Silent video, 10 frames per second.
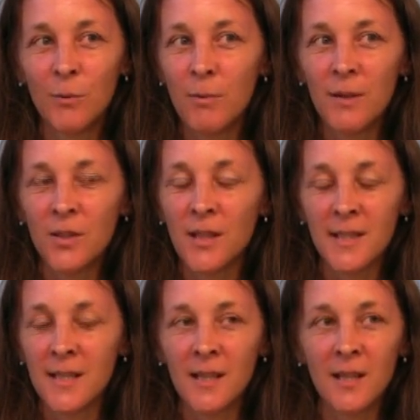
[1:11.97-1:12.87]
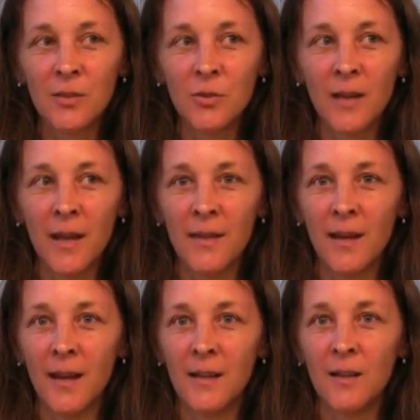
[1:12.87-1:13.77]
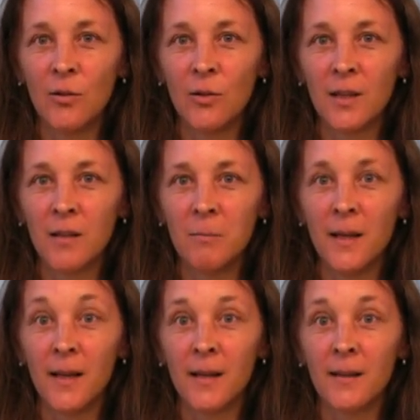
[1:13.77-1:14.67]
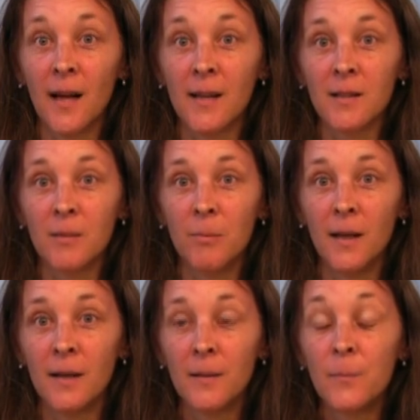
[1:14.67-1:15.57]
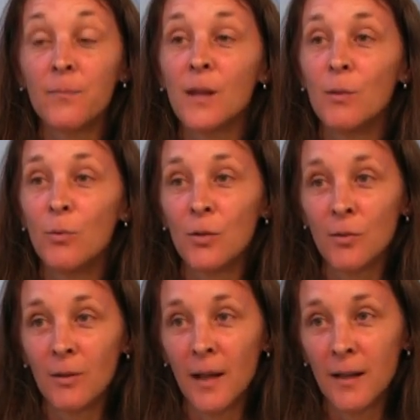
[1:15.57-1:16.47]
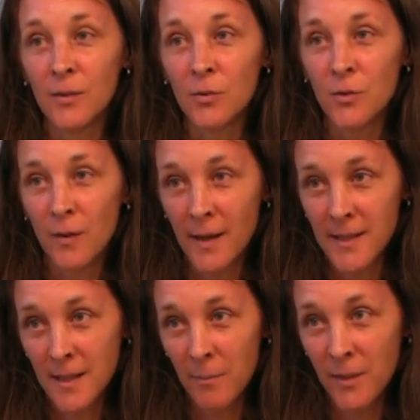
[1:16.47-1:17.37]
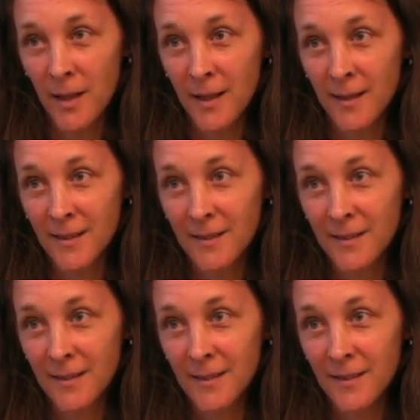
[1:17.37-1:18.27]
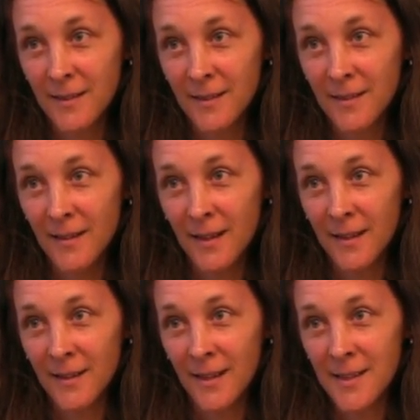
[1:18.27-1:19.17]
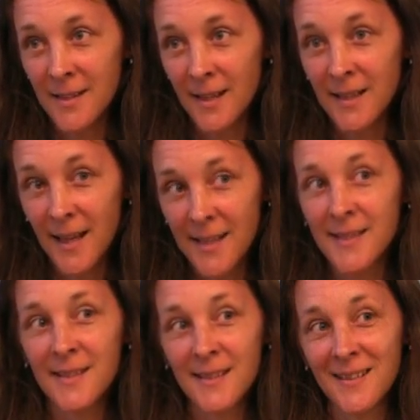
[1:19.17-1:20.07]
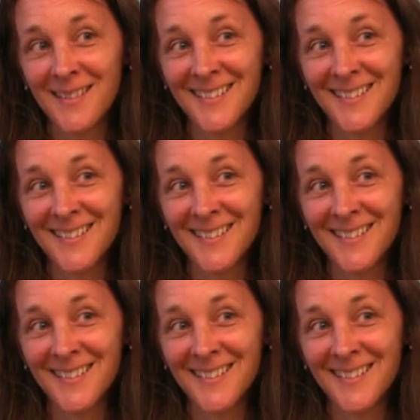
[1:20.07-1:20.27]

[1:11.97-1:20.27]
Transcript: we were just sitting together, and he looked at me and asked me, "Would you like to try something?" And I said yes.